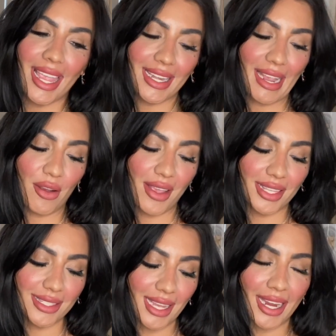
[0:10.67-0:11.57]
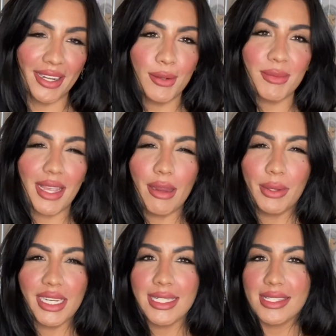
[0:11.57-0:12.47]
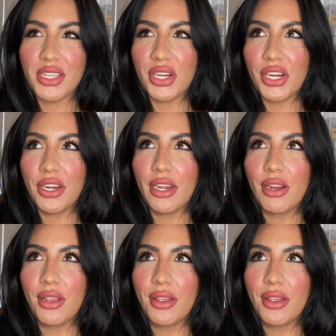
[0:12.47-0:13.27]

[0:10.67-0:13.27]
Now, these items I would consider